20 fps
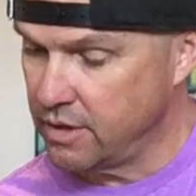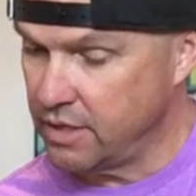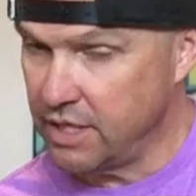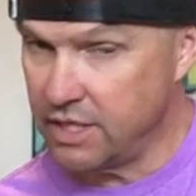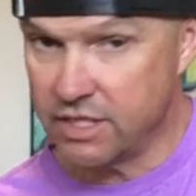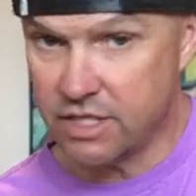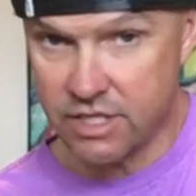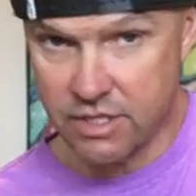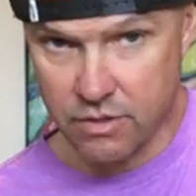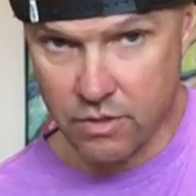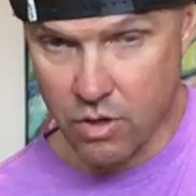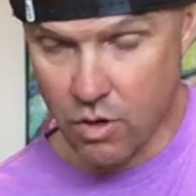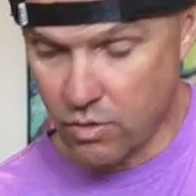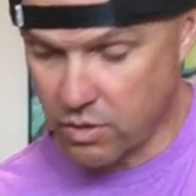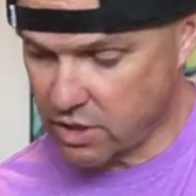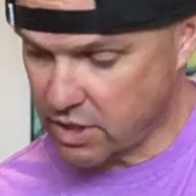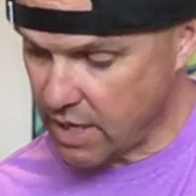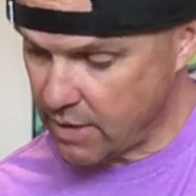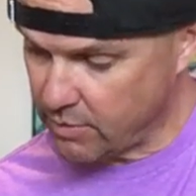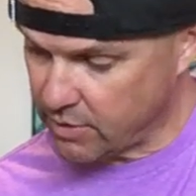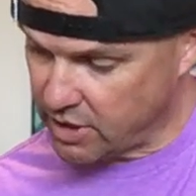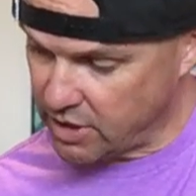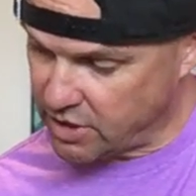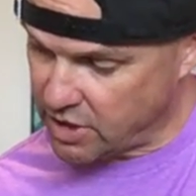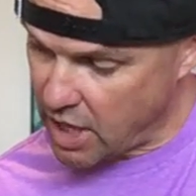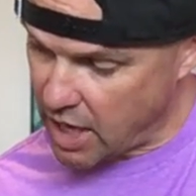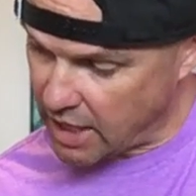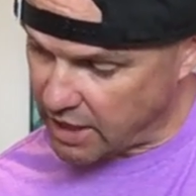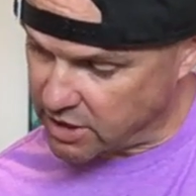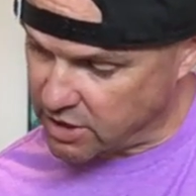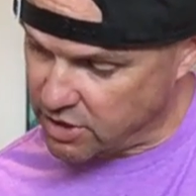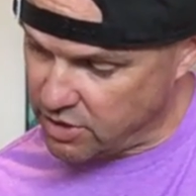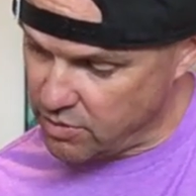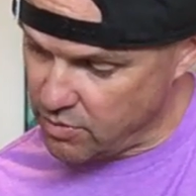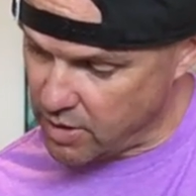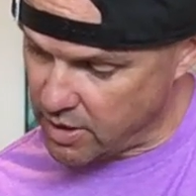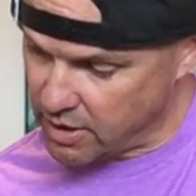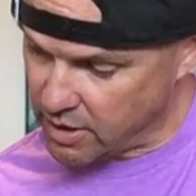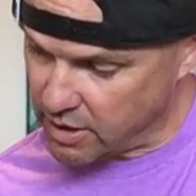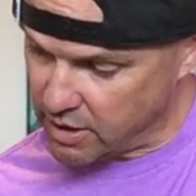these coincide with the dots
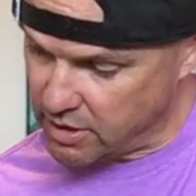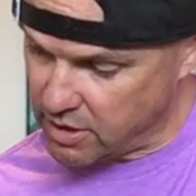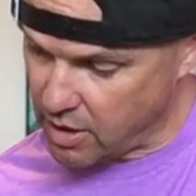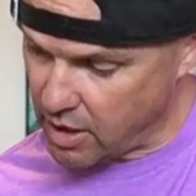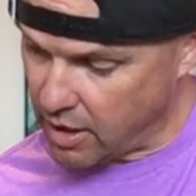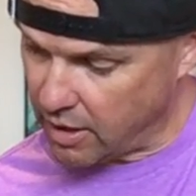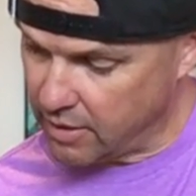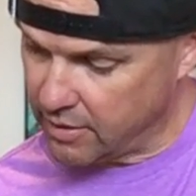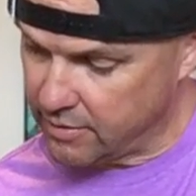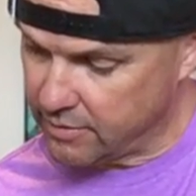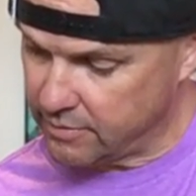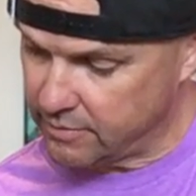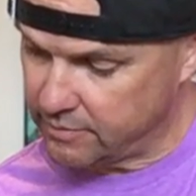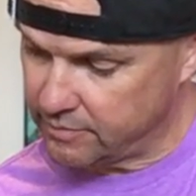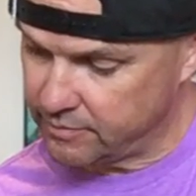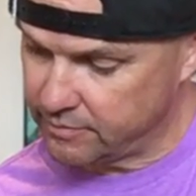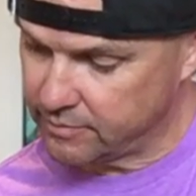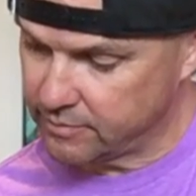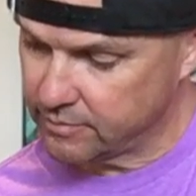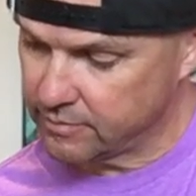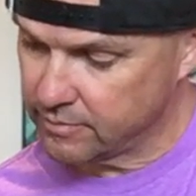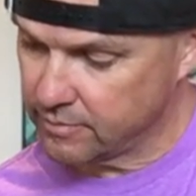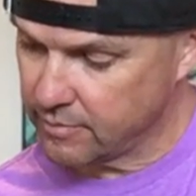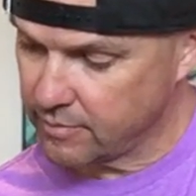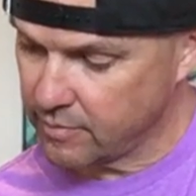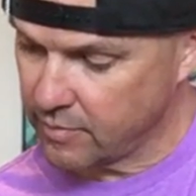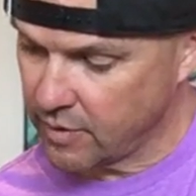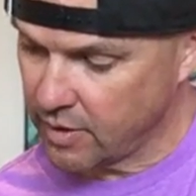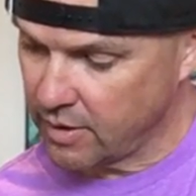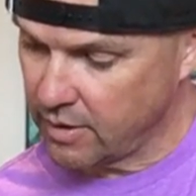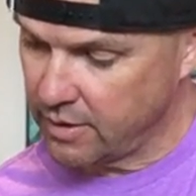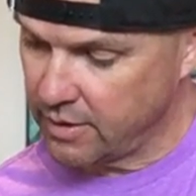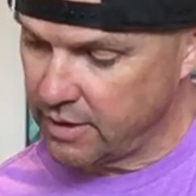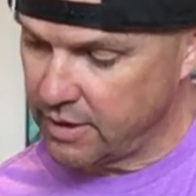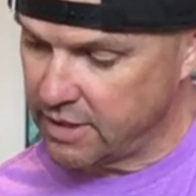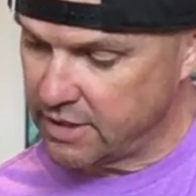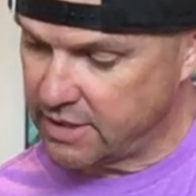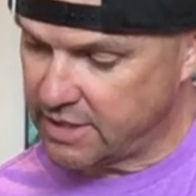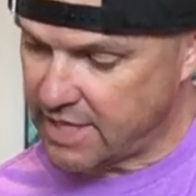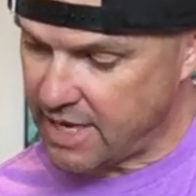too on your guitar.
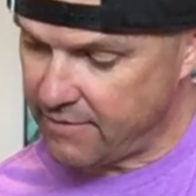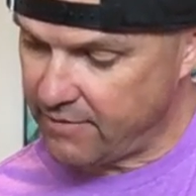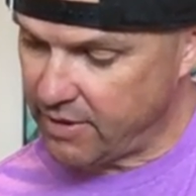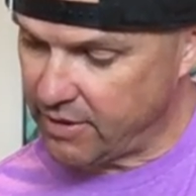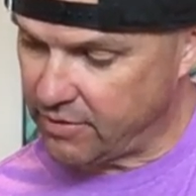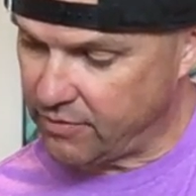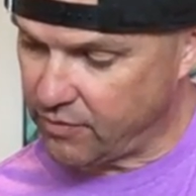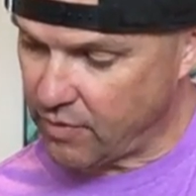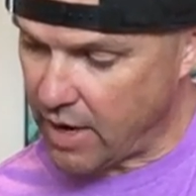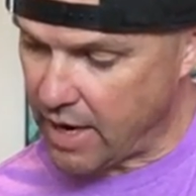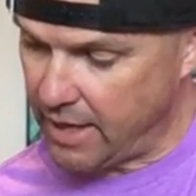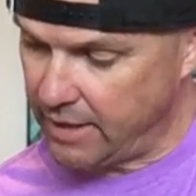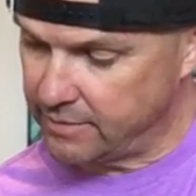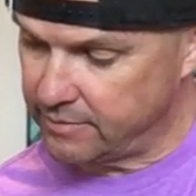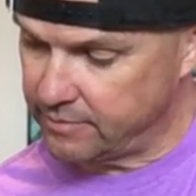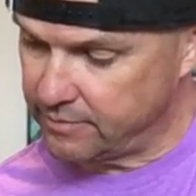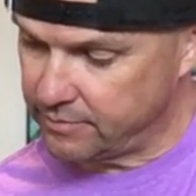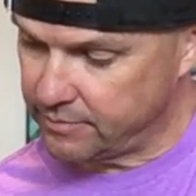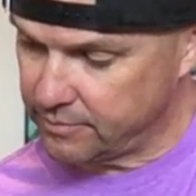7th fret,